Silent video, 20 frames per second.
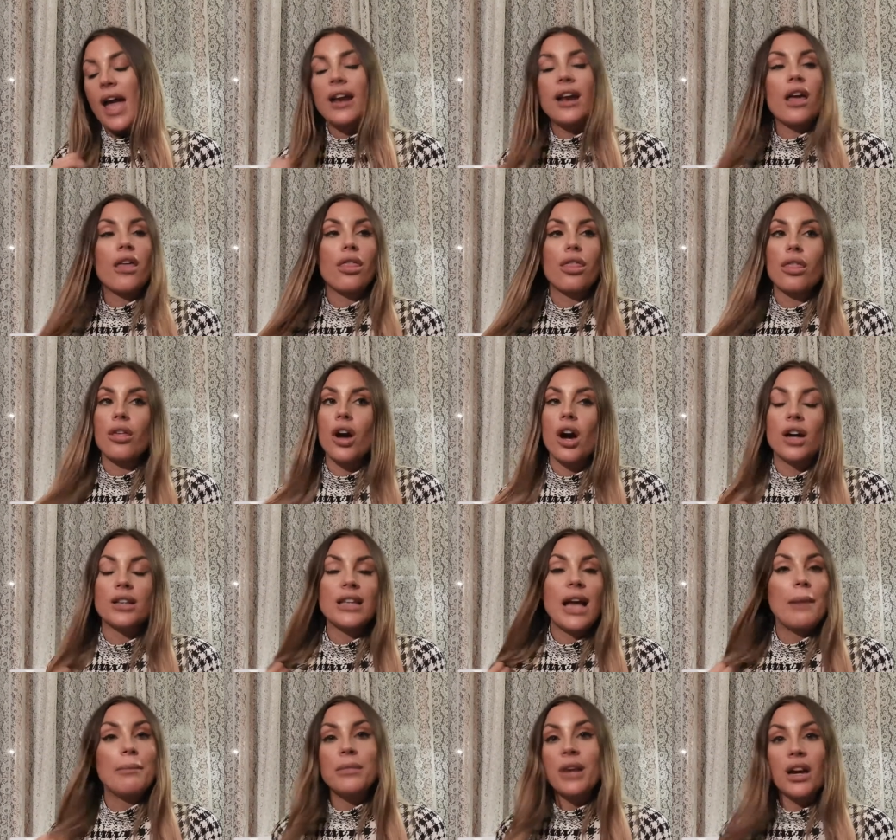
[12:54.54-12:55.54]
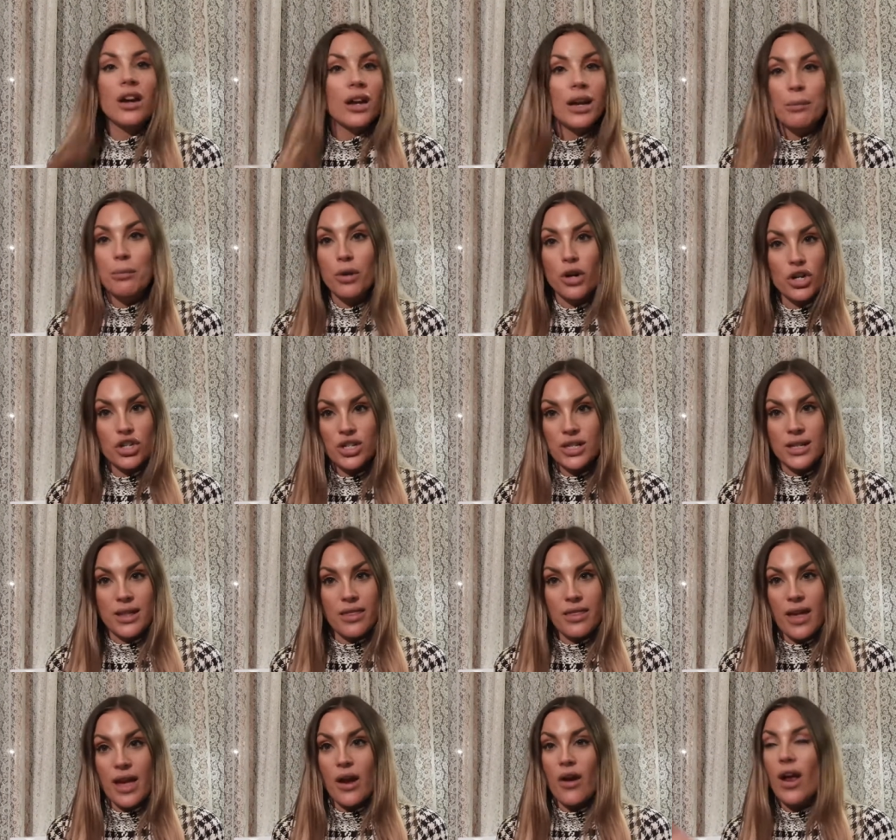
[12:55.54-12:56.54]
and I thought I'm not gonna purchase
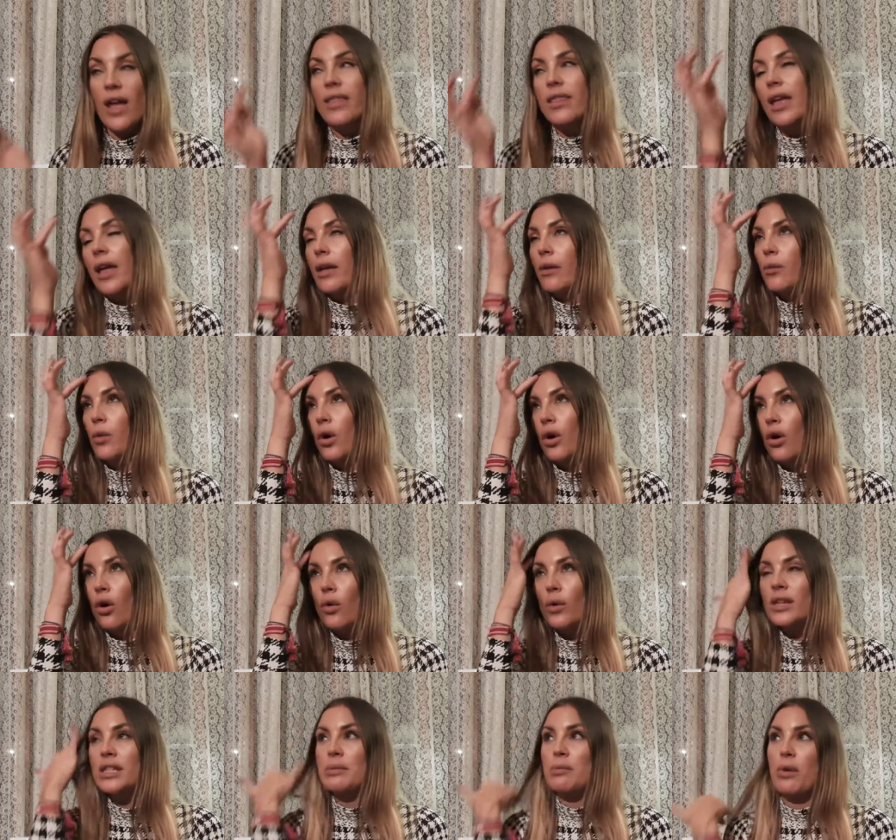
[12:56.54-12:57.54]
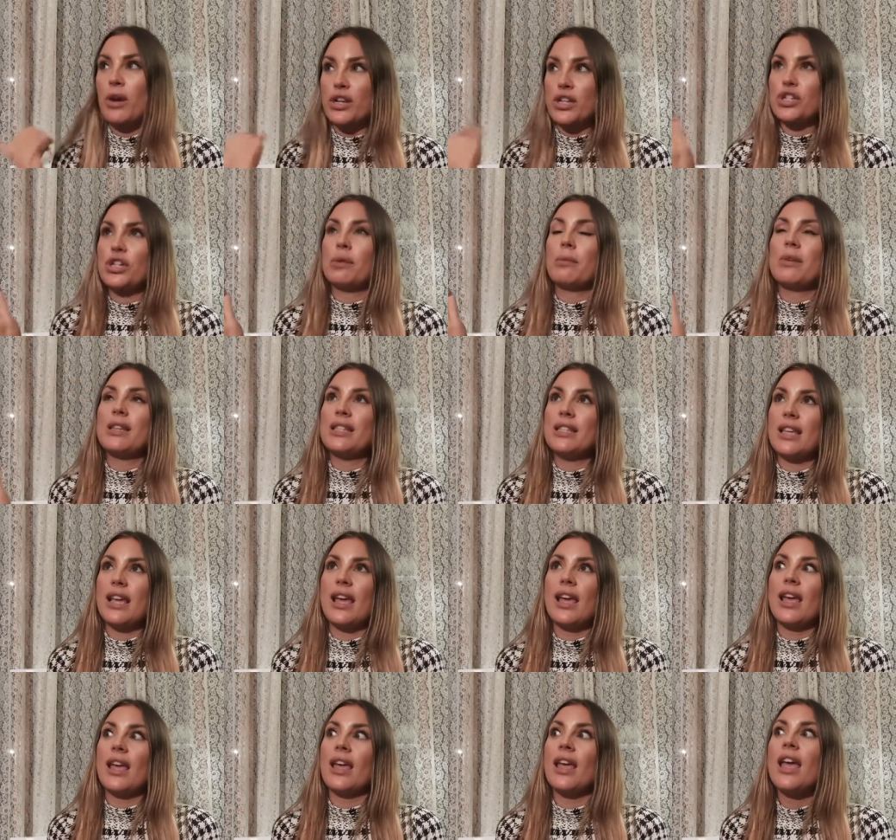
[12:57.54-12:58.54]
it there and they were always pressuring me
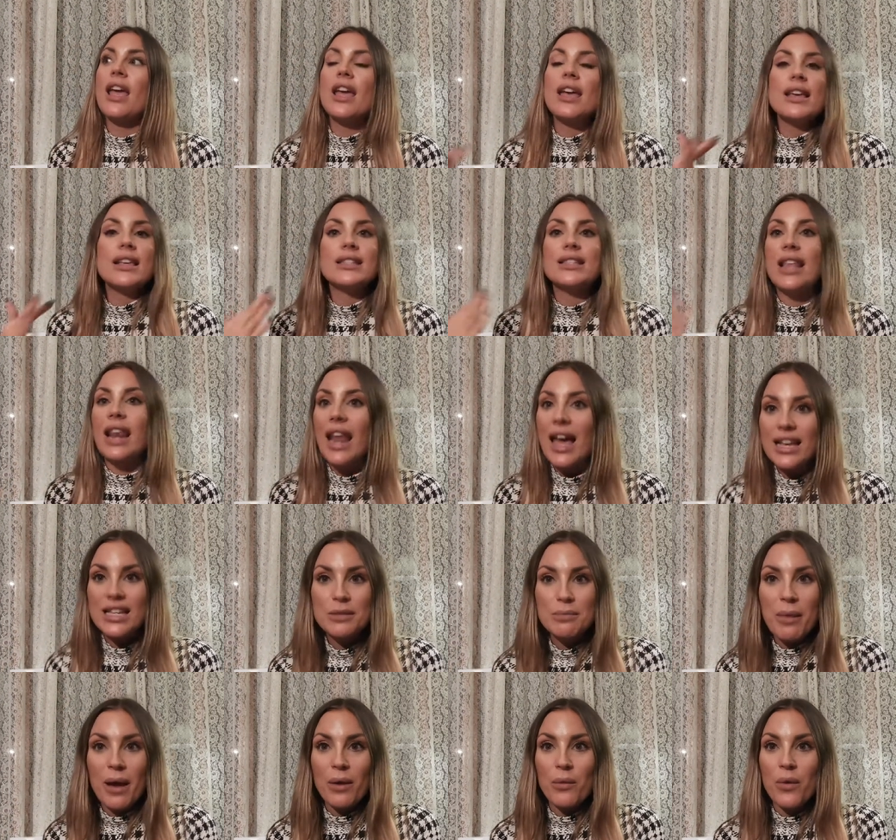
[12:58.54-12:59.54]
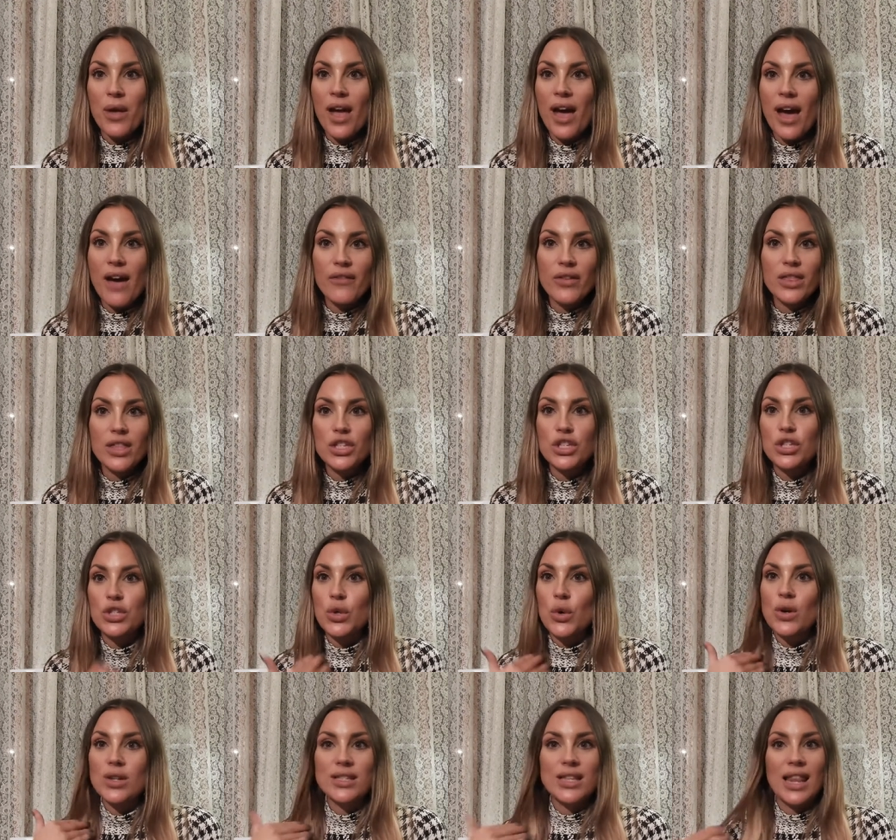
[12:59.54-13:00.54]
saying it's the last bag we have in the
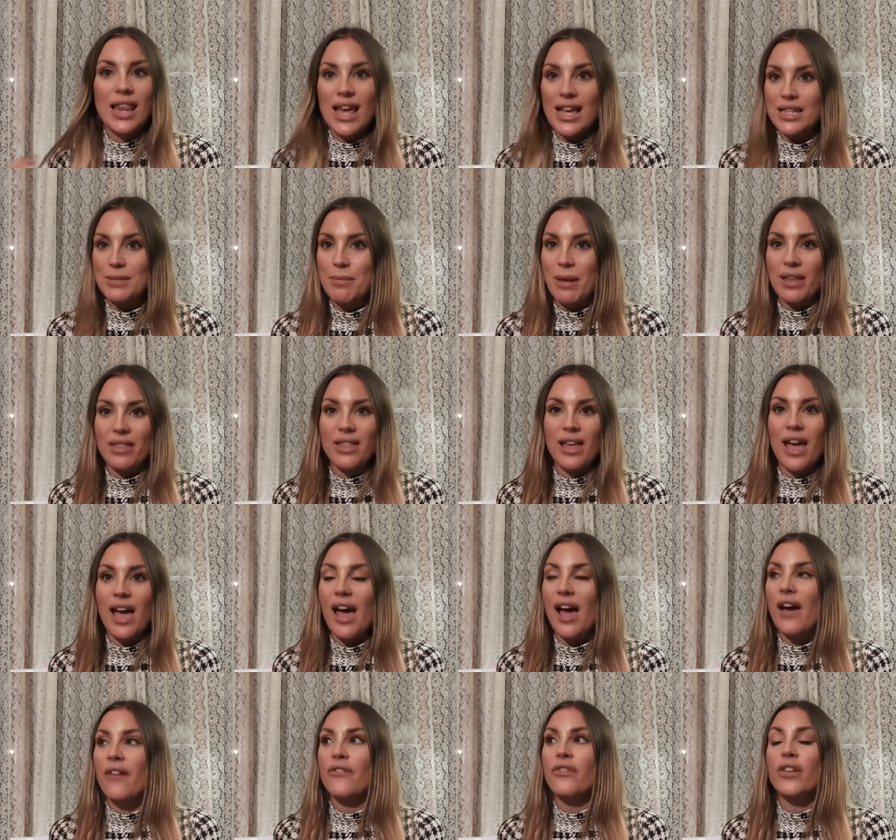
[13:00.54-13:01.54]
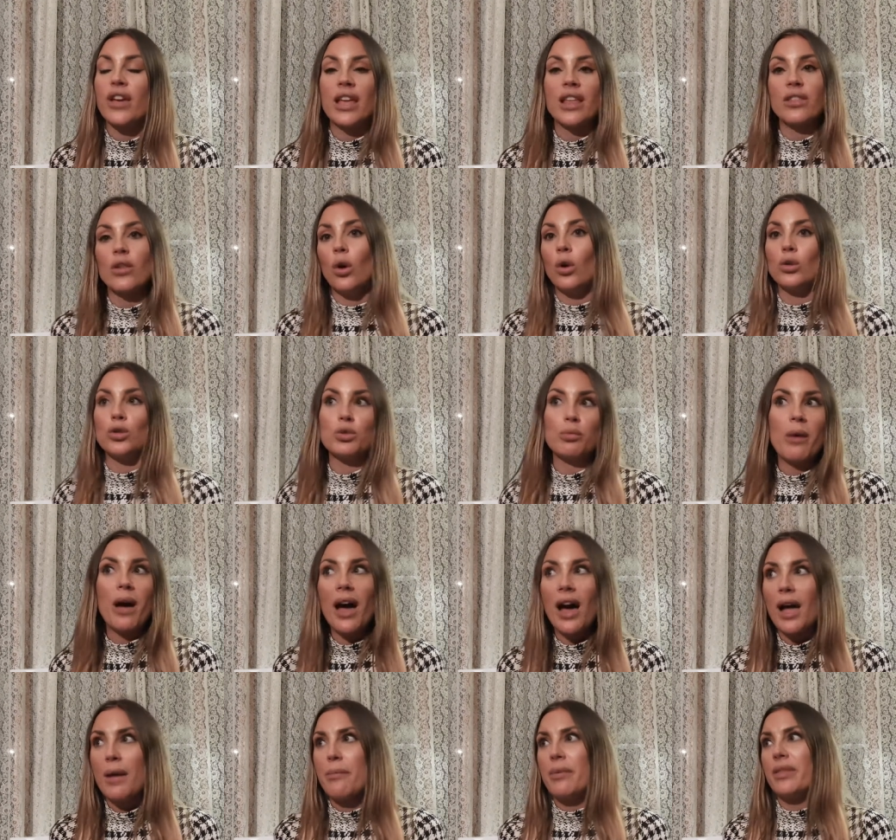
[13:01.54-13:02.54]
store it's the last bag they have in all
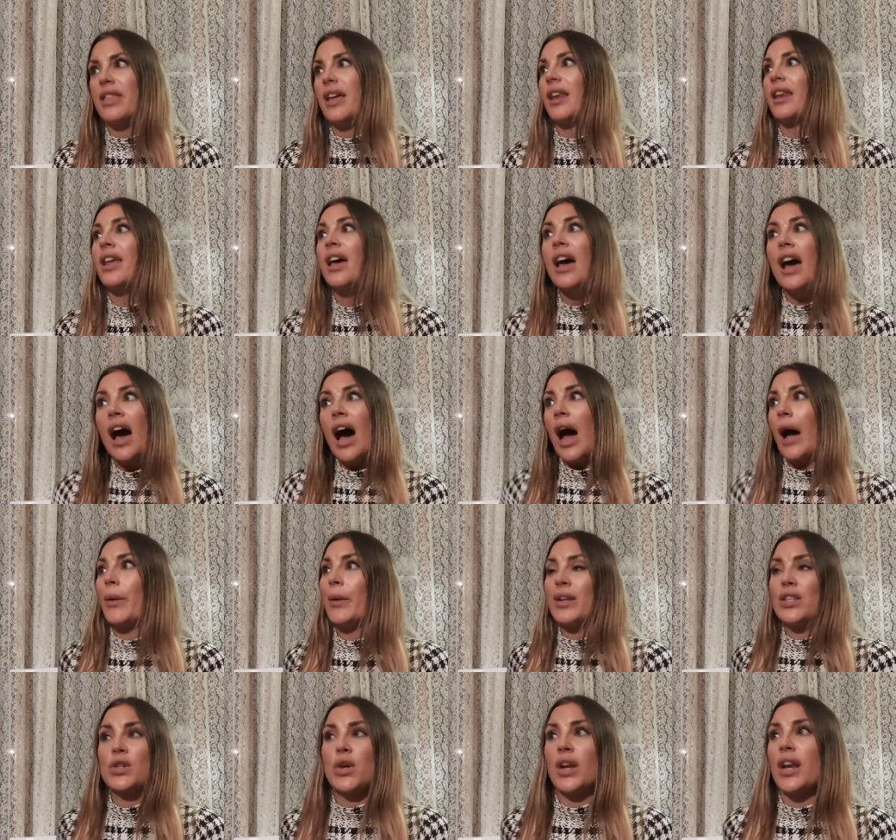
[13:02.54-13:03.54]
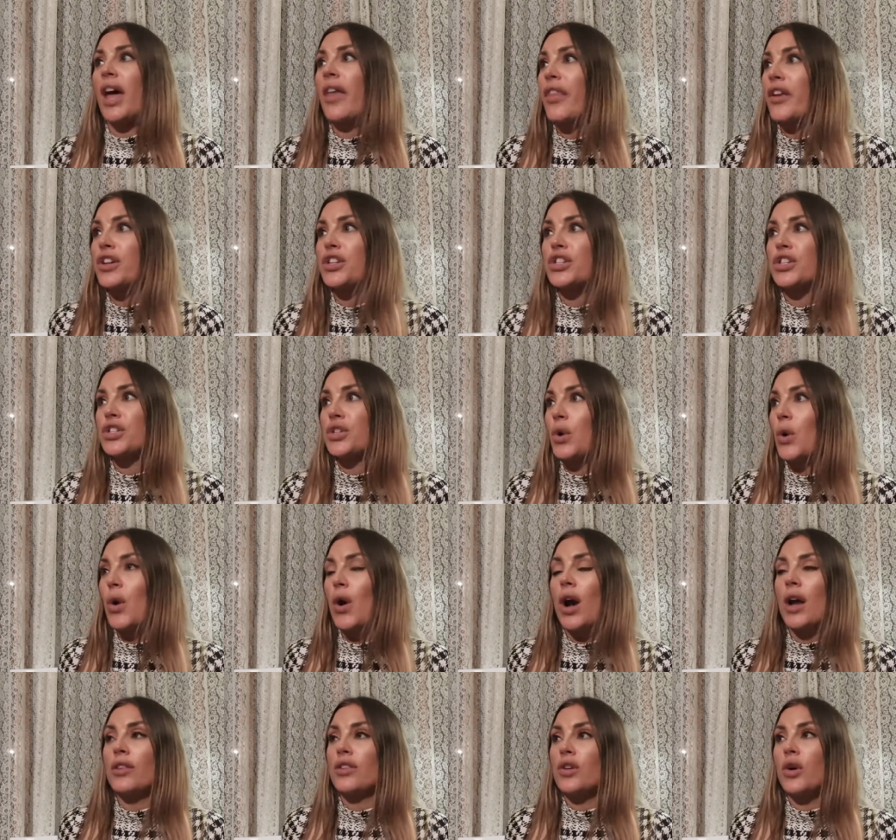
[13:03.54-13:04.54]
Dubai but then I went to another
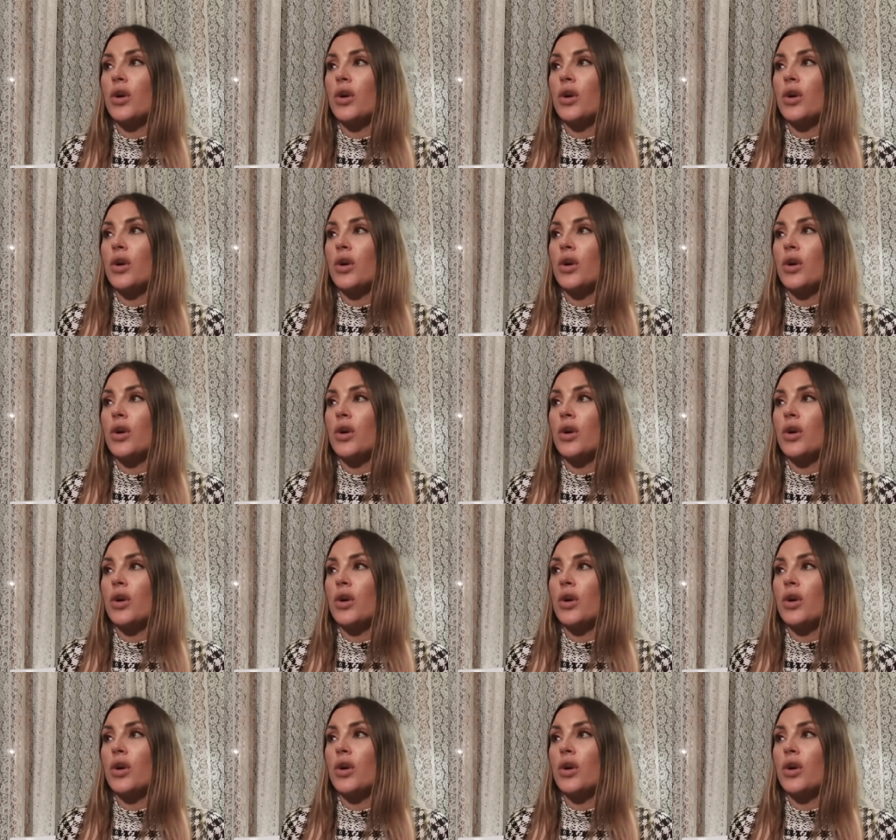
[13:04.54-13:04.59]
store